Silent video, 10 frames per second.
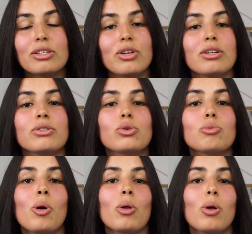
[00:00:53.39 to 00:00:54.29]
Starting
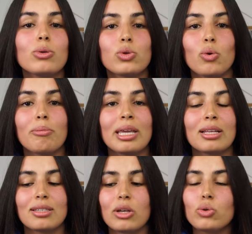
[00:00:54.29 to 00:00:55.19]
small also
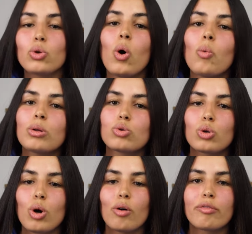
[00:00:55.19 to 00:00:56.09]
means that you don't want to go